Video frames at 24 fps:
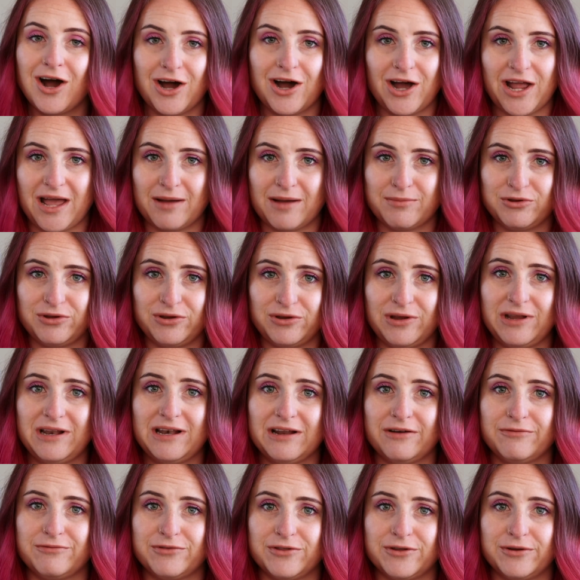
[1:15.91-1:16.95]
I absolutely
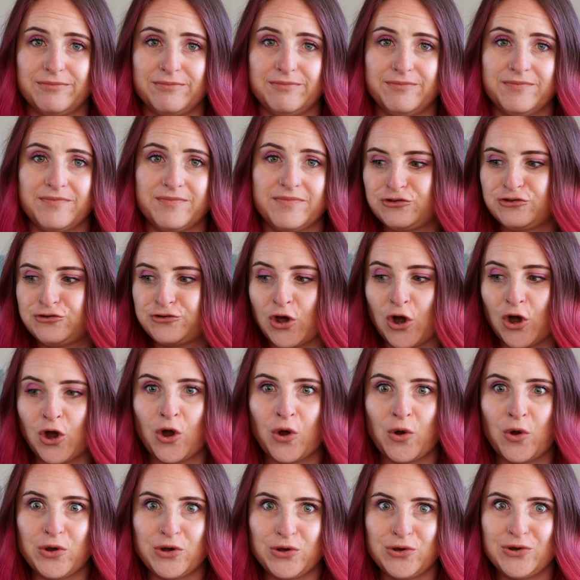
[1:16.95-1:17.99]
love them.
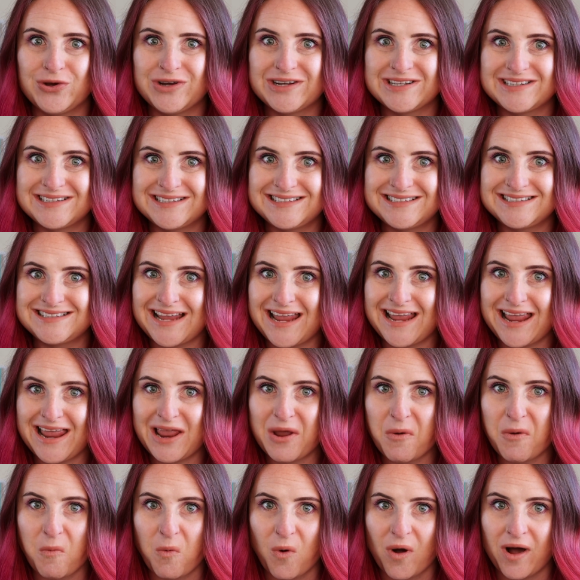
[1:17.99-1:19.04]
So you can
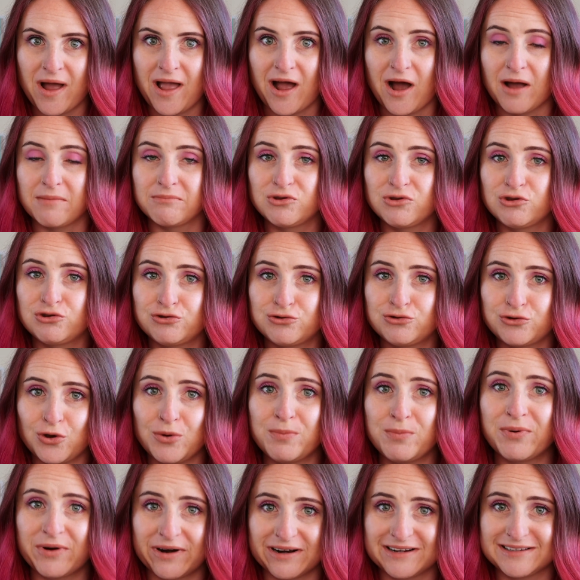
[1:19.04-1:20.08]
see why I'm
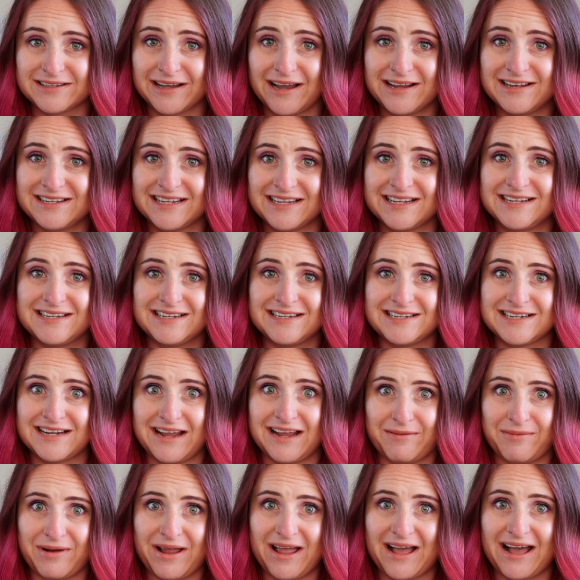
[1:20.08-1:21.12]
super excited to
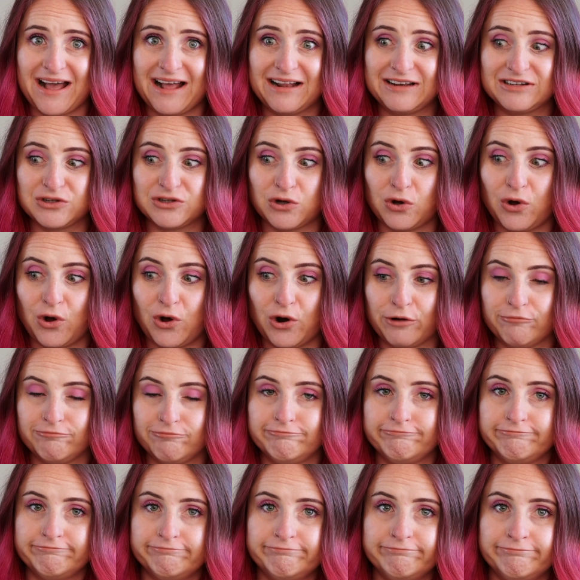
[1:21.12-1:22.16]
get my hands
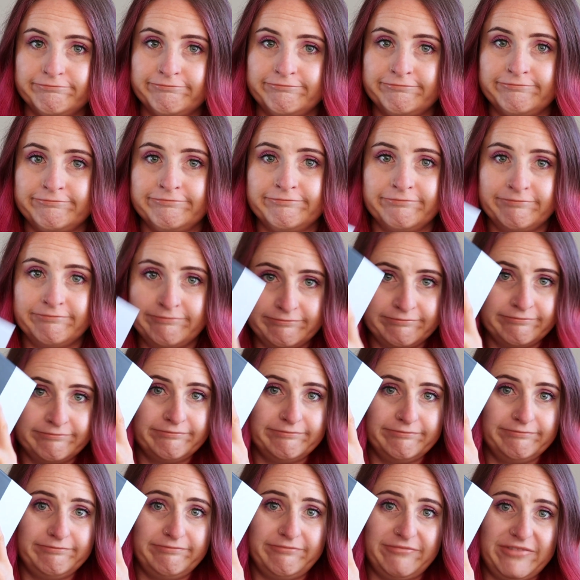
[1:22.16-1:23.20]
on
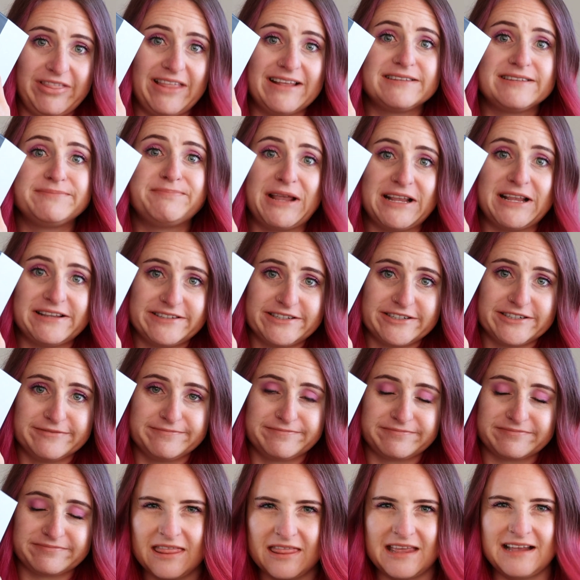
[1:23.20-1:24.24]
this beast.
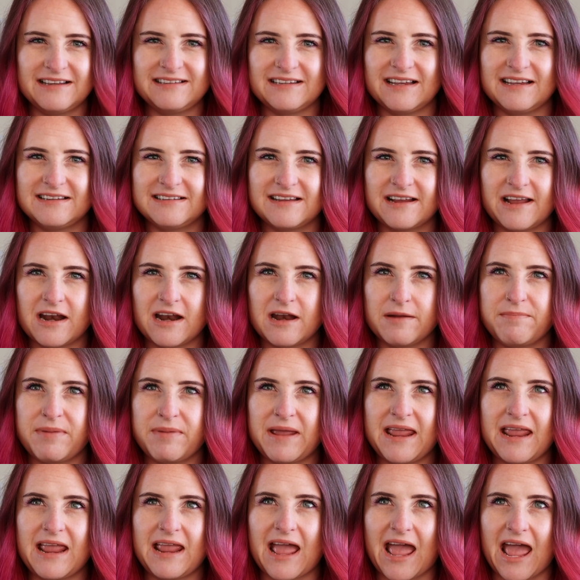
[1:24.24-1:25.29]
This isn't going to
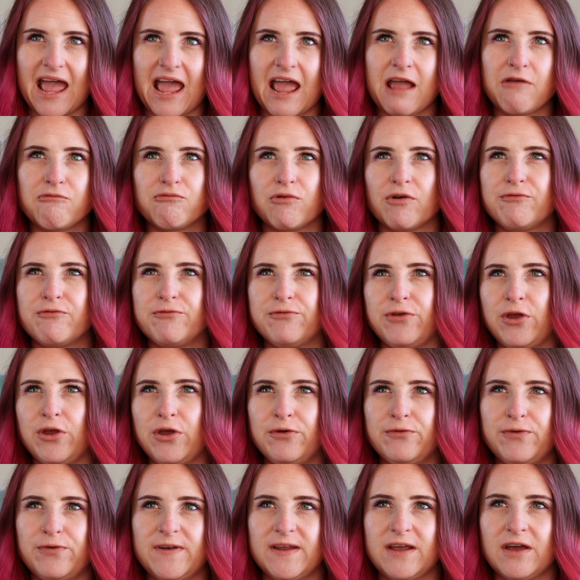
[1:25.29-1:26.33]
be a
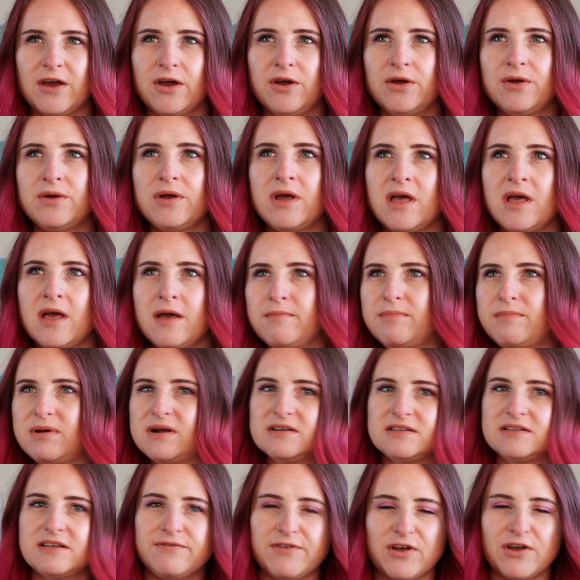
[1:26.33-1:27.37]
review video
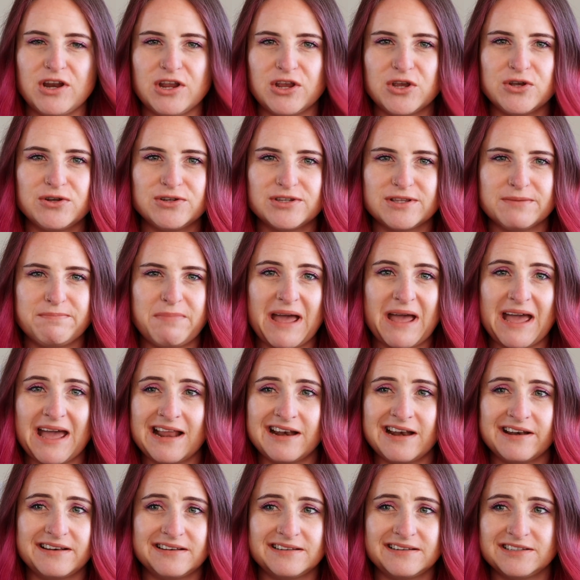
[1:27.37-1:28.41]
because I've only used the
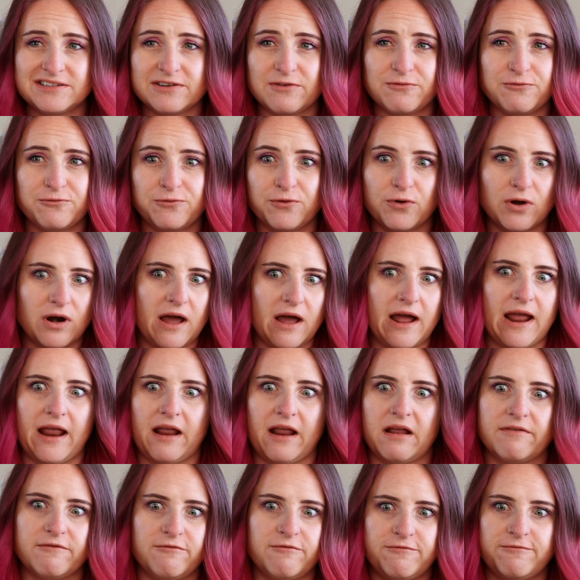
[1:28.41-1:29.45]
pens for
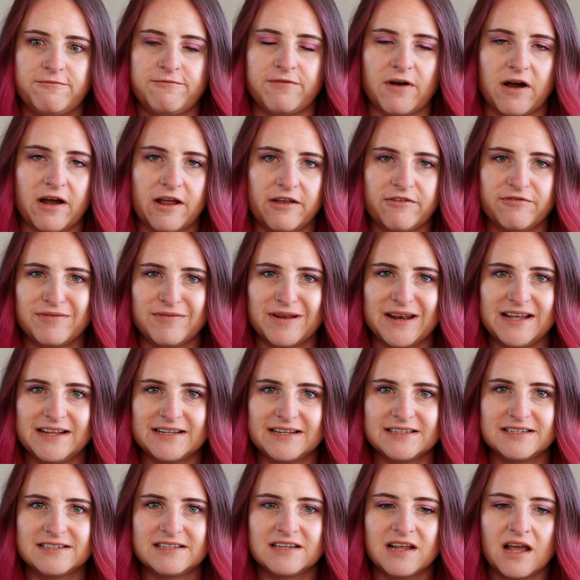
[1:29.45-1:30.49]
like 5
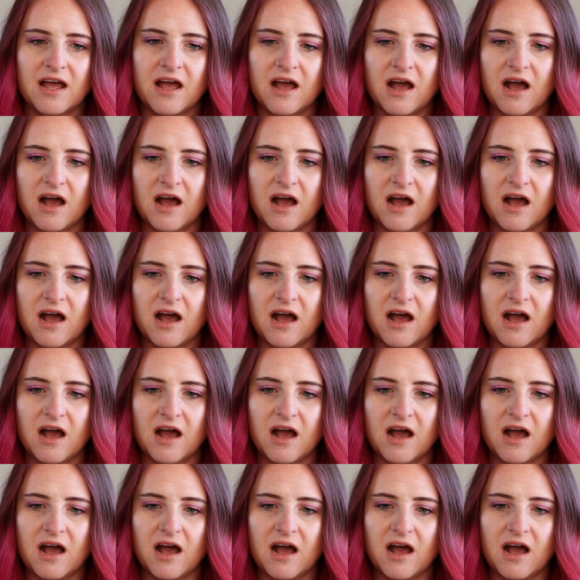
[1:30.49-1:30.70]
minutes.